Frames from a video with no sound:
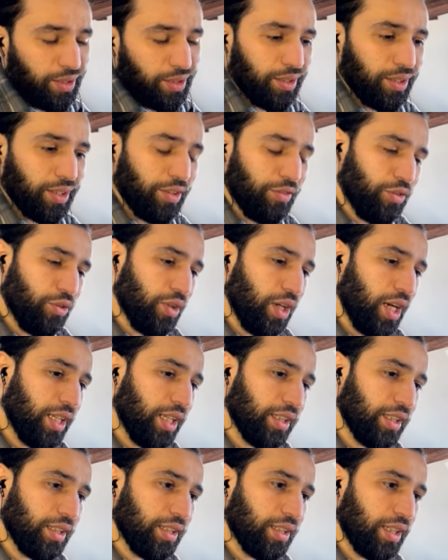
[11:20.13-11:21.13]
if you
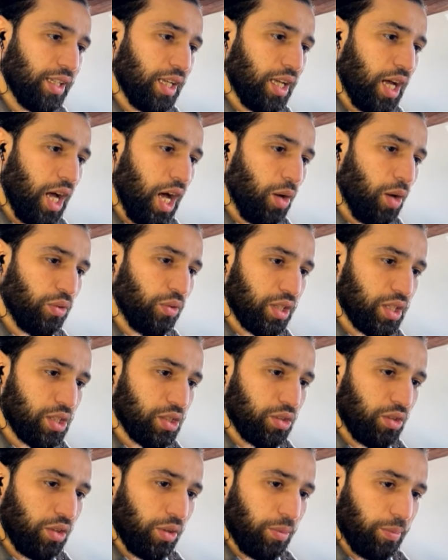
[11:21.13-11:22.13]
added how this
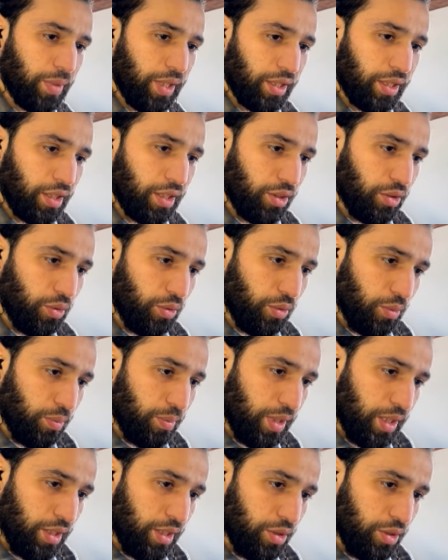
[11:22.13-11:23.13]
song made
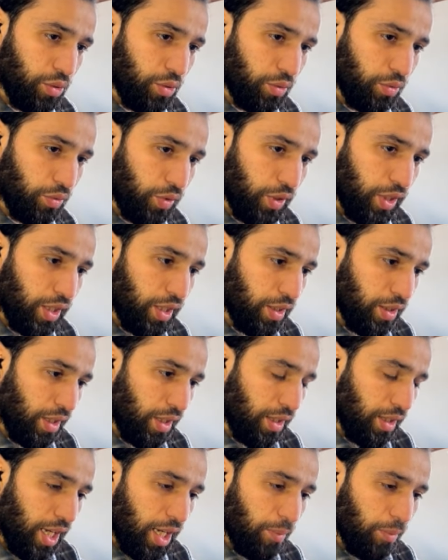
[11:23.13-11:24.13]
you feel in the
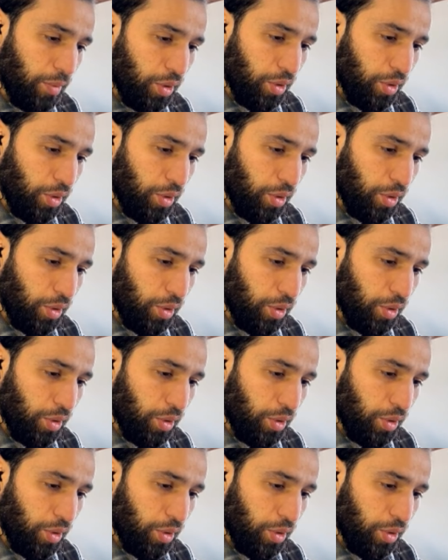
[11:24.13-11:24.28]
time,